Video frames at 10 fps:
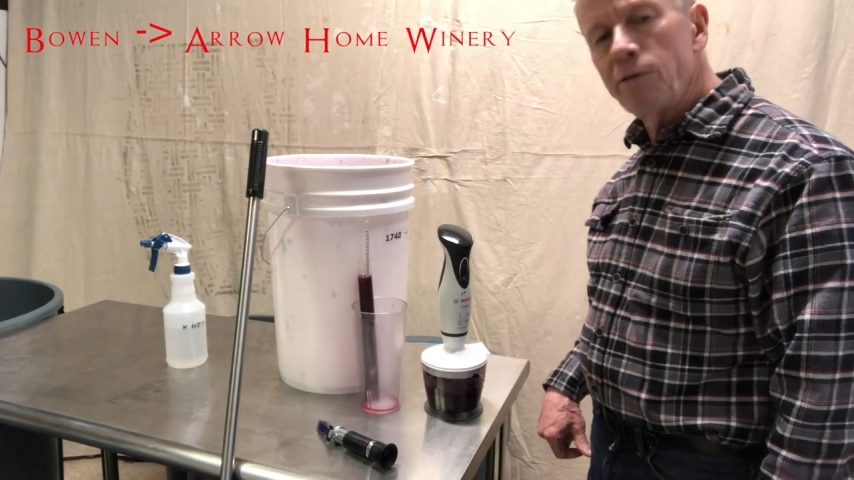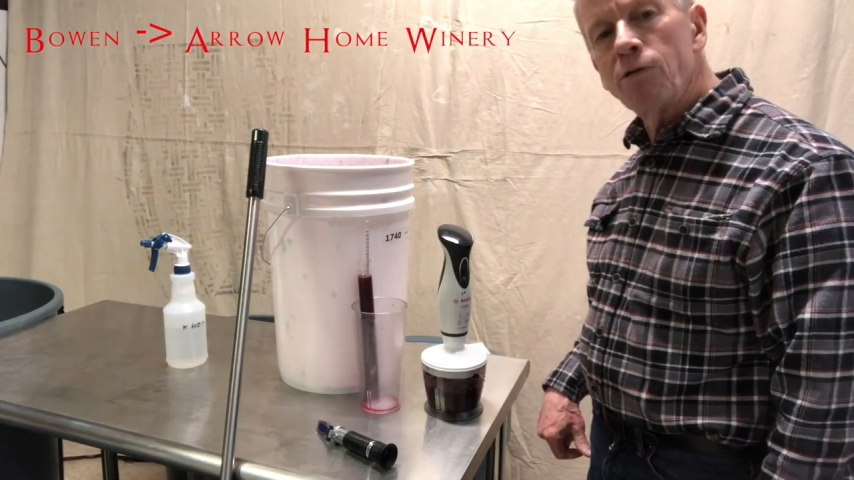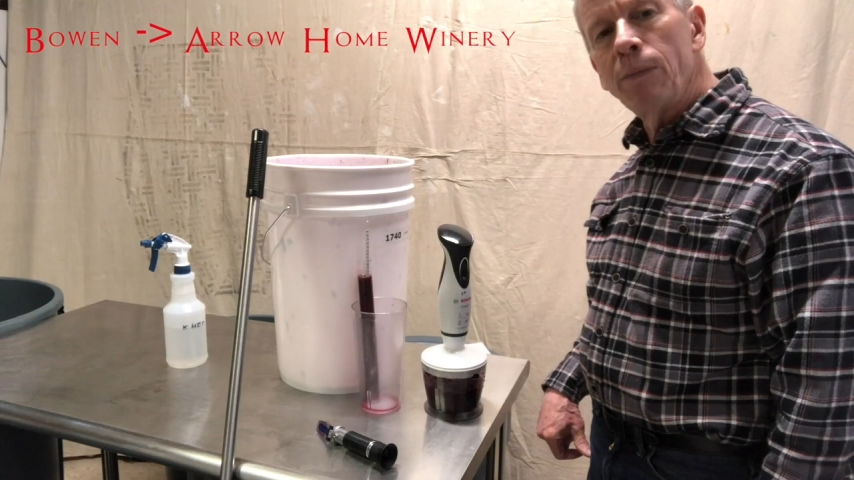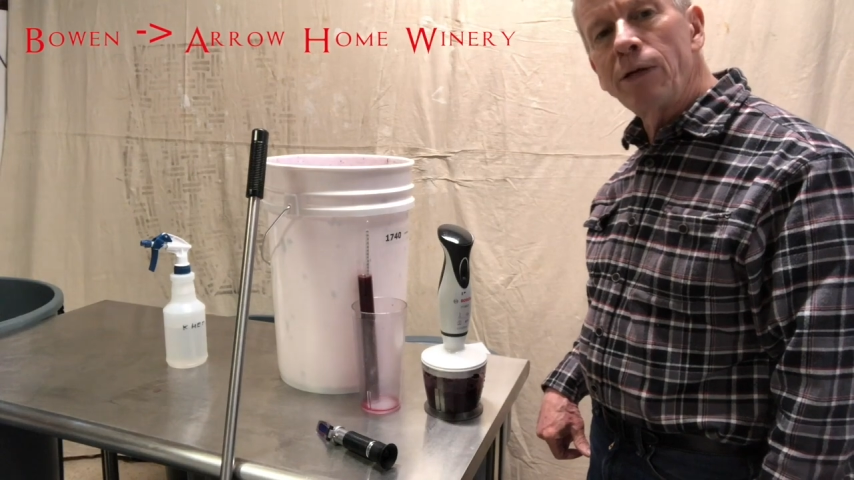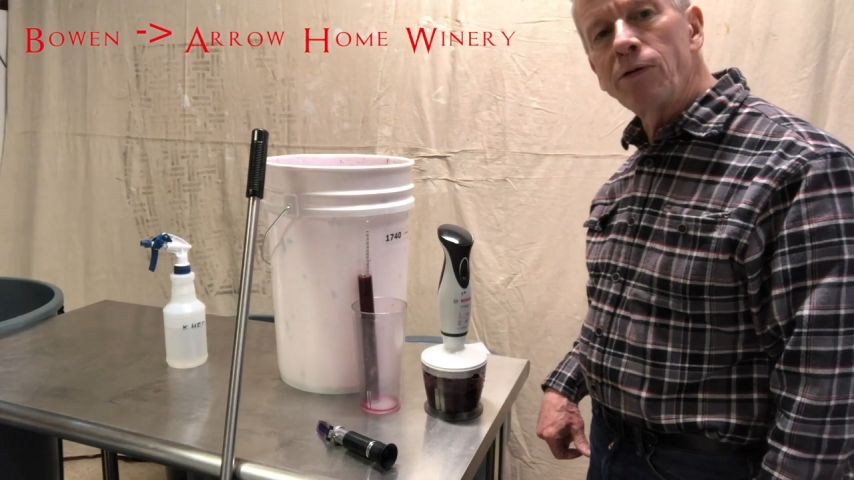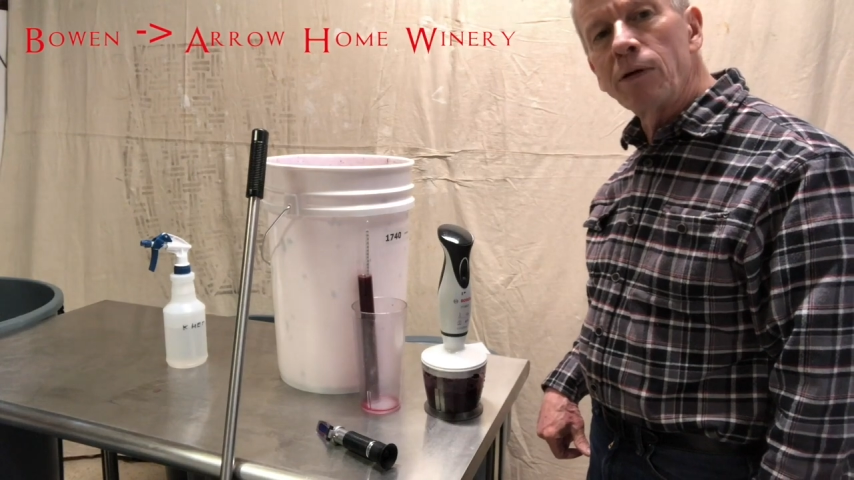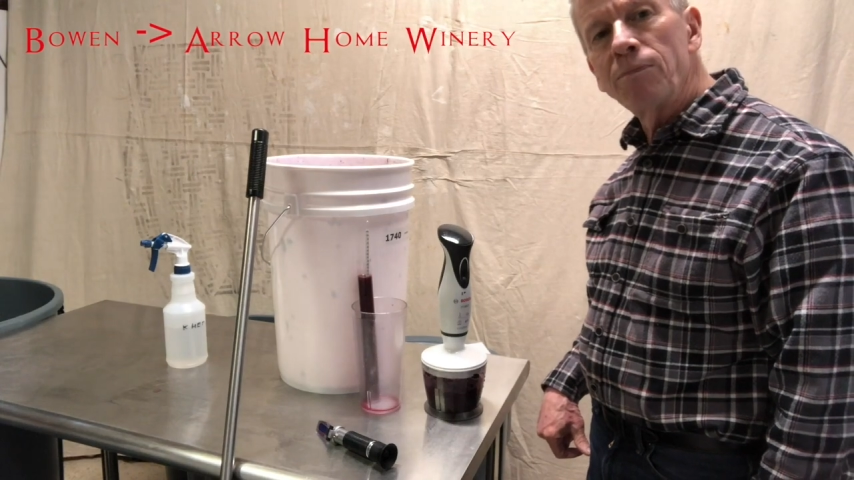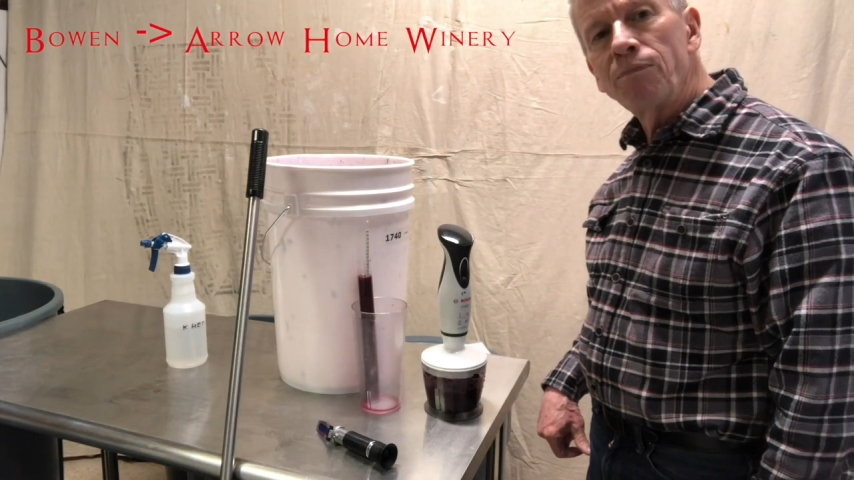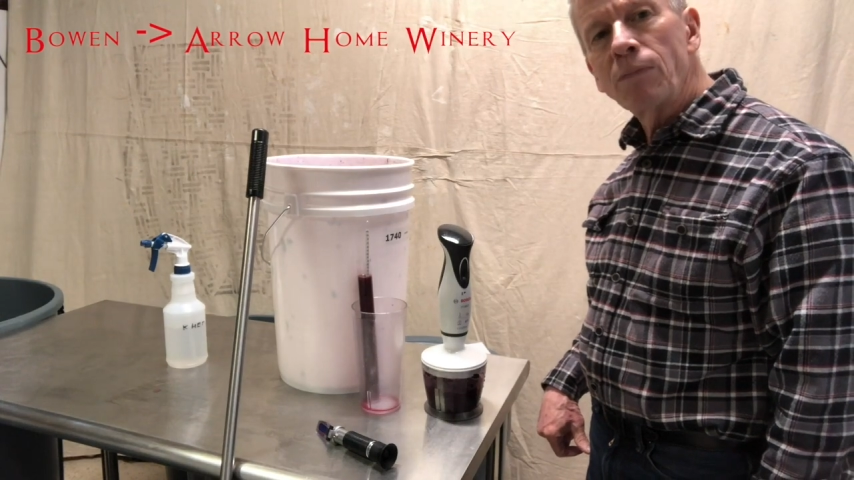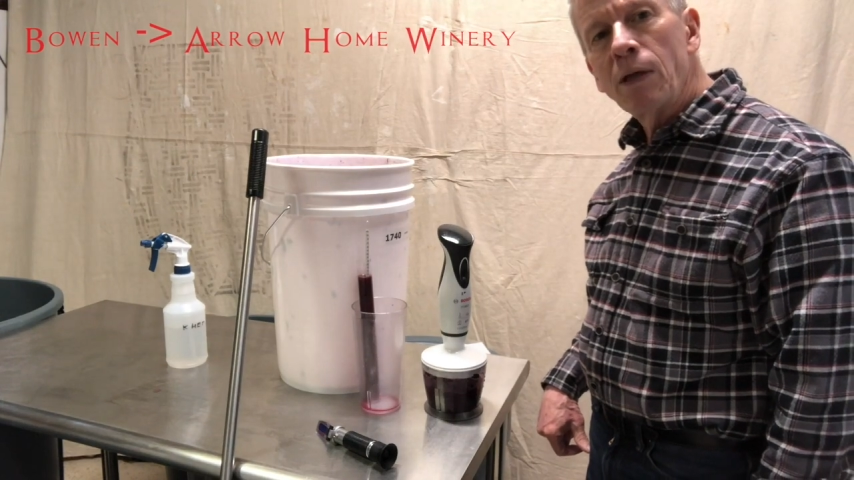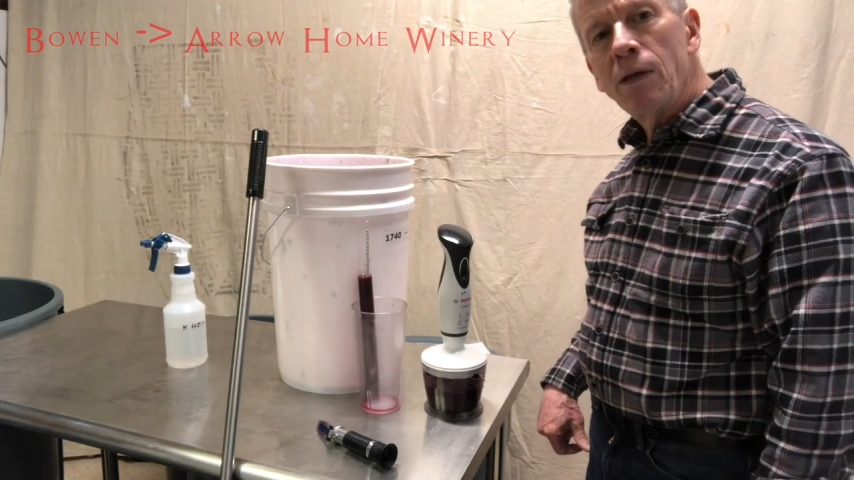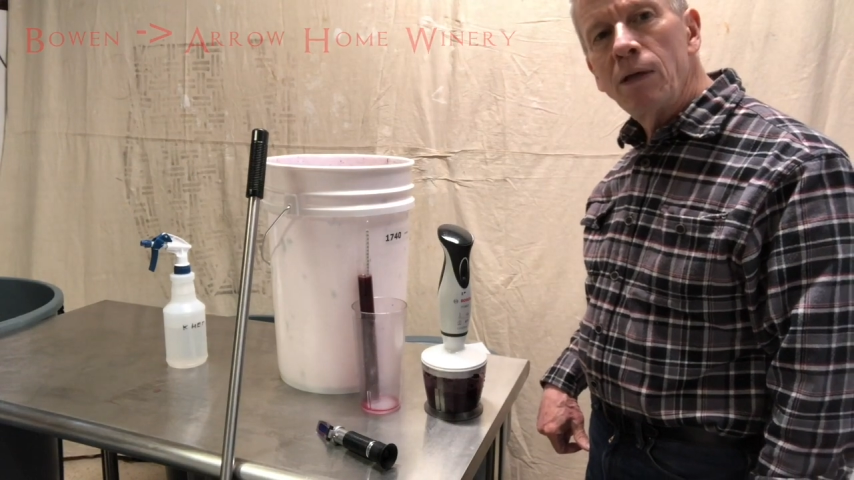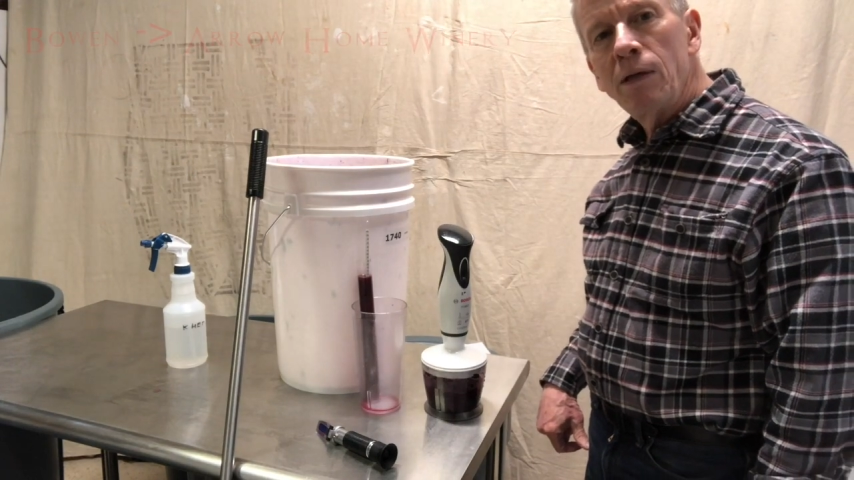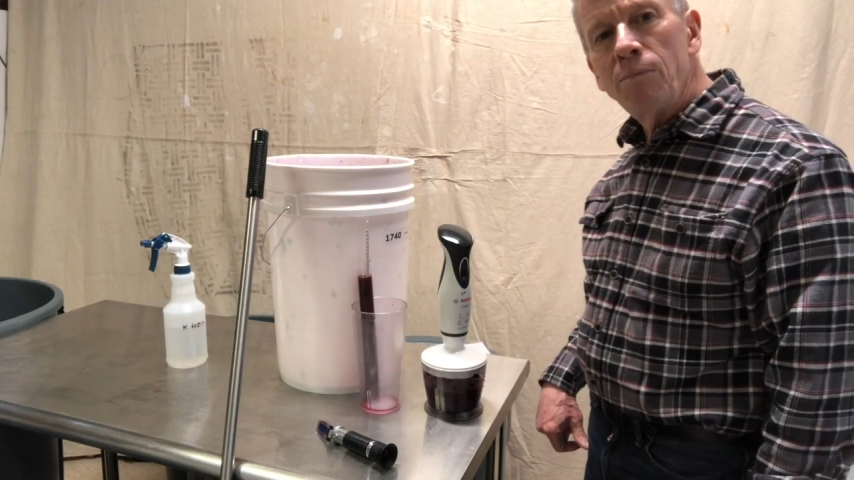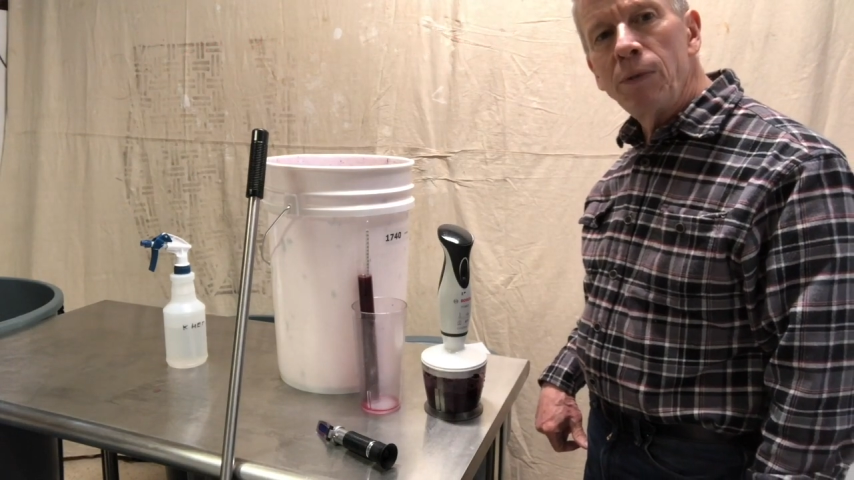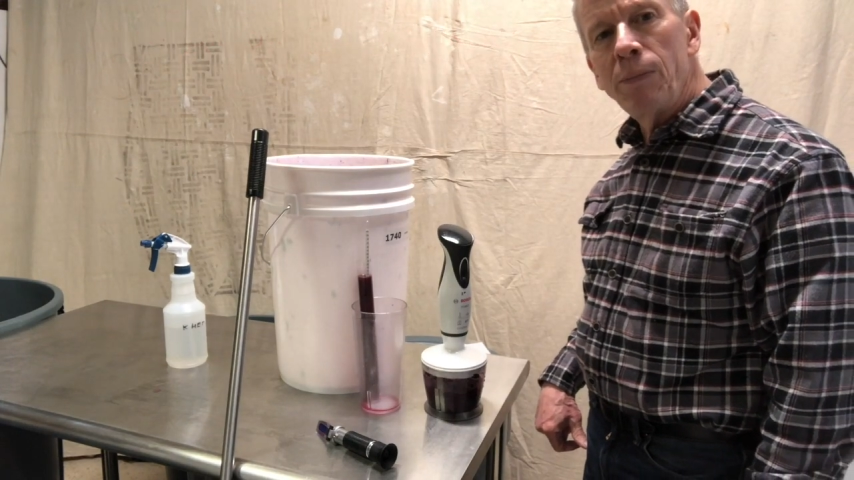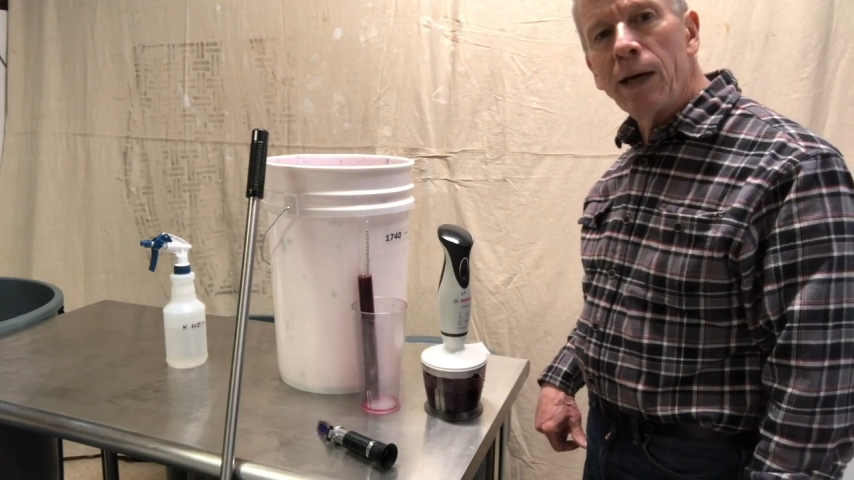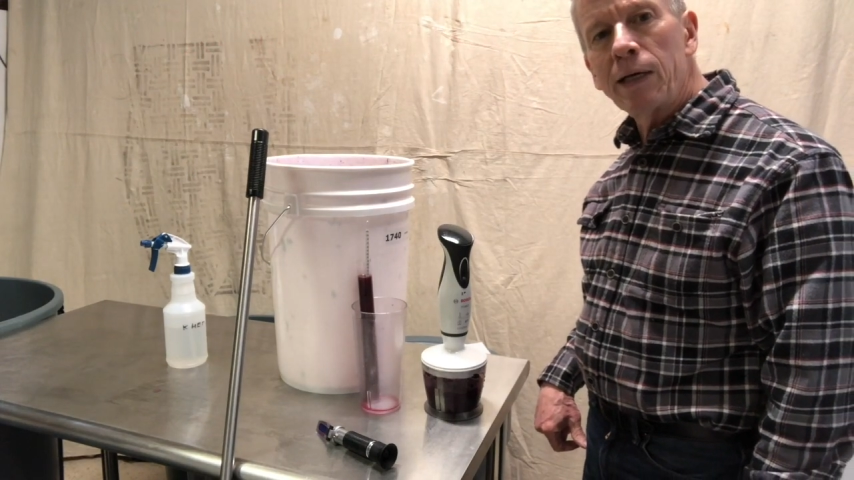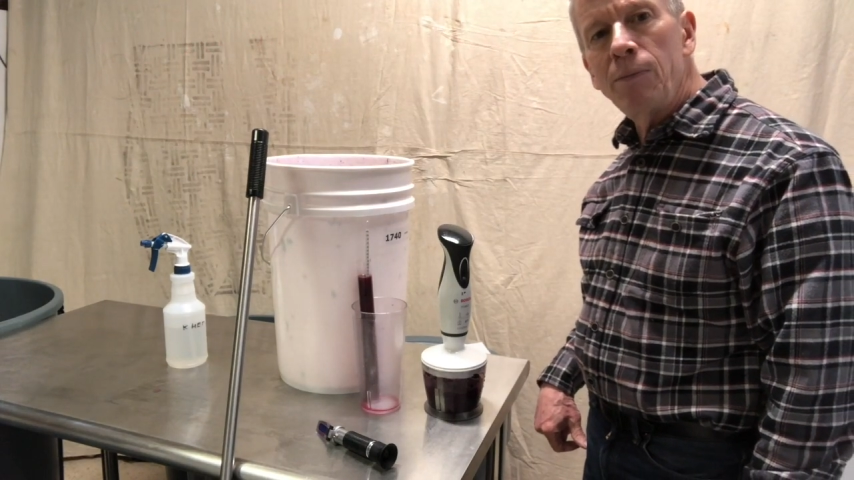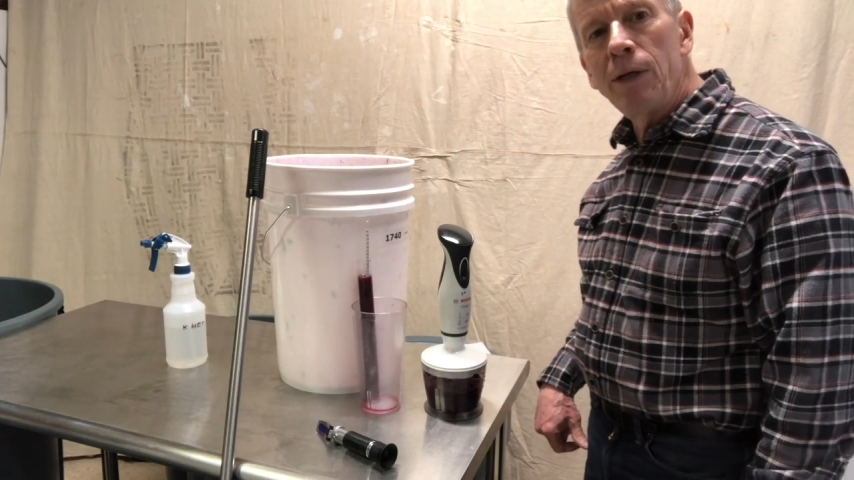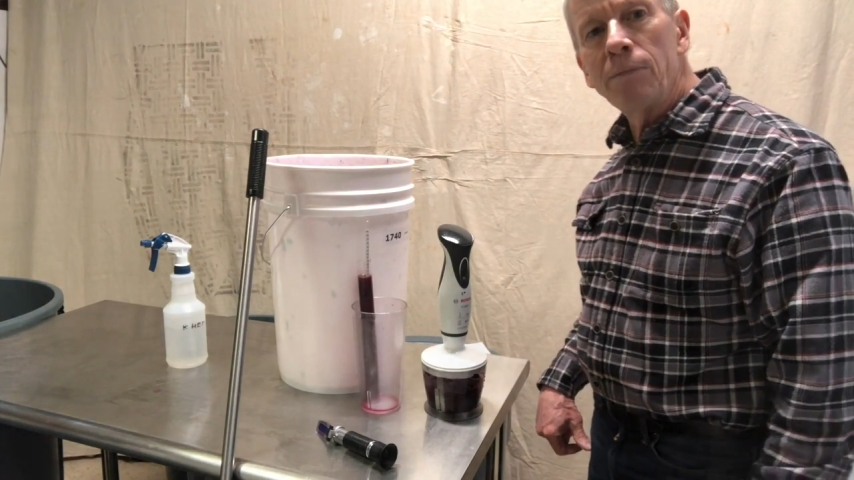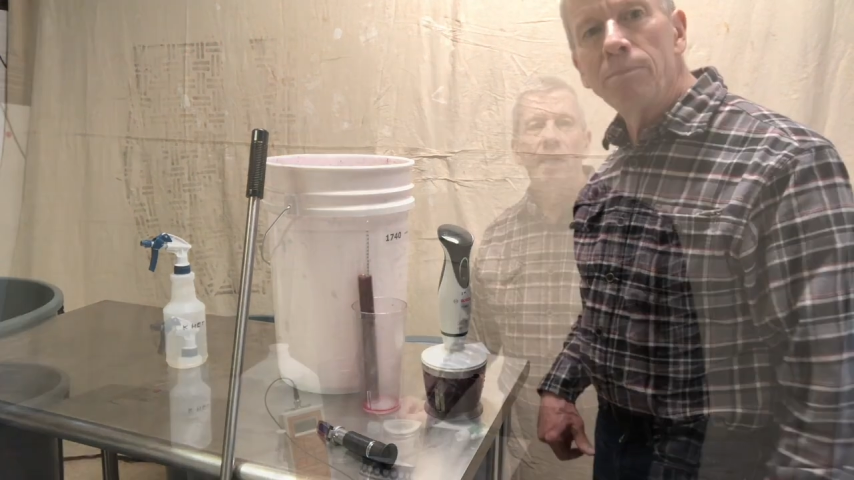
fermenter. Be back in a bit.